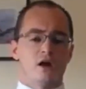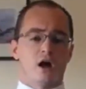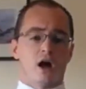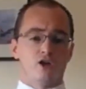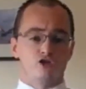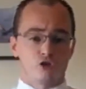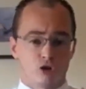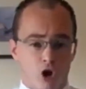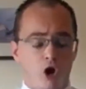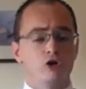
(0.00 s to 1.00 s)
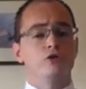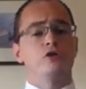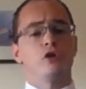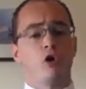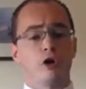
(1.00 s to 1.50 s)
and to call on the
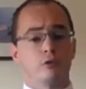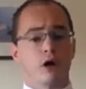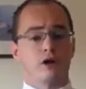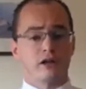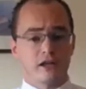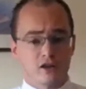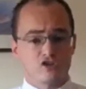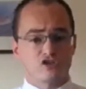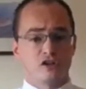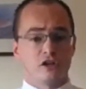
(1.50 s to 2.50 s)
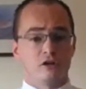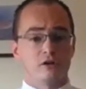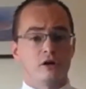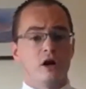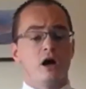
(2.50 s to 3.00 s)
Lord while he is near
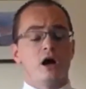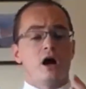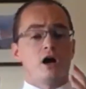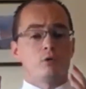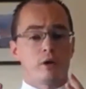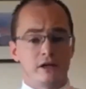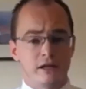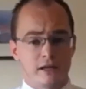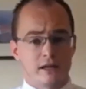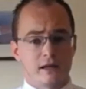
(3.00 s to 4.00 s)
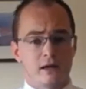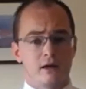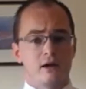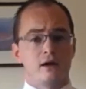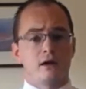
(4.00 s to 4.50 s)
and when he
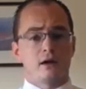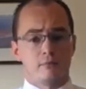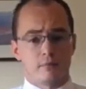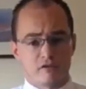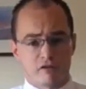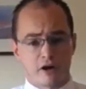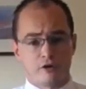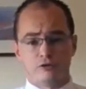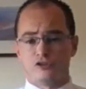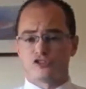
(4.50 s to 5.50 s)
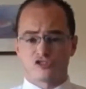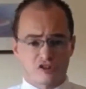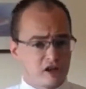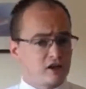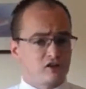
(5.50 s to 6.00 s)
can be found.
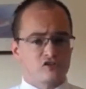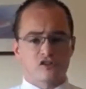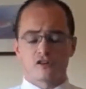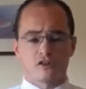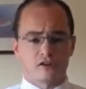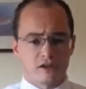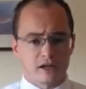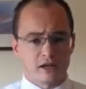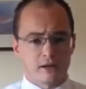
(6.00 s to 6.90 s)
Seize the day.